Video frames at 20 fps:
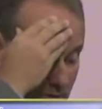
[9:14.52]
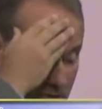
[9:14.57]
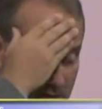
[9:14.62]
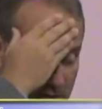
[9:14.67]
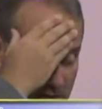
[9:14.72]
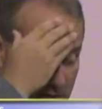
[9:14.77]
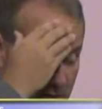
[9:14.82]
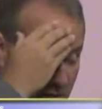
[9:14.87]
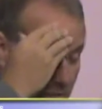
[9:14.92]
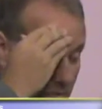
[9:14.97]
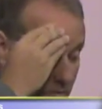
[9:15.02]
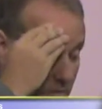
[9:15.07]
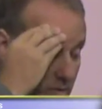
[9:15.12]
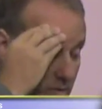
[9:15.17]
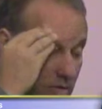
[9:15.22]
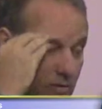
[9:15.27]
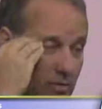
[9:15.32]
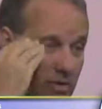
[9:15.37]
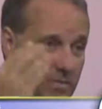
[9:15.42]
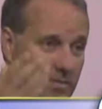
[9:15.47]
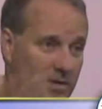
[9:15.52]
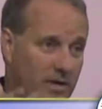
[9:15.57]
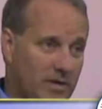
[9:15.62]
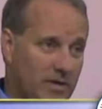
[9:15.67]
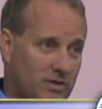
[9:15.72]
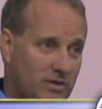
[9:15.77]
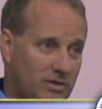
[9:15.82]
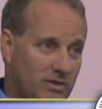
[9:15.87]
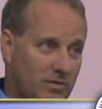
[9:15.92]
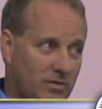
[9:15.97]
you know, who Liberty
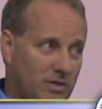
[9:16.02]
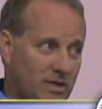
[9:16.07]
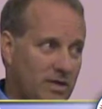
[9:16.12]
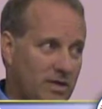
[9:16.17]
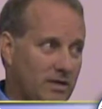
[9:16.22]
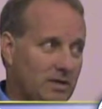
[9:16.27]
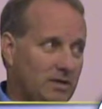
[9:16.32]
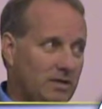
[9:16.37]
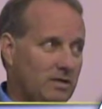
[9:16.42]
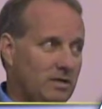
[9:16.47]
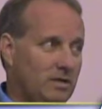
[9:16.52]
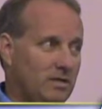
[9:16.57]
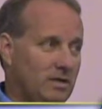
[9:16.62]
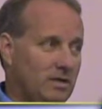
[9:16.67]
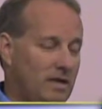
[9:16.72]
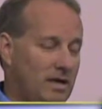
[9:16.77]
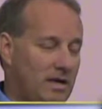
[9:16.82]
Institute is and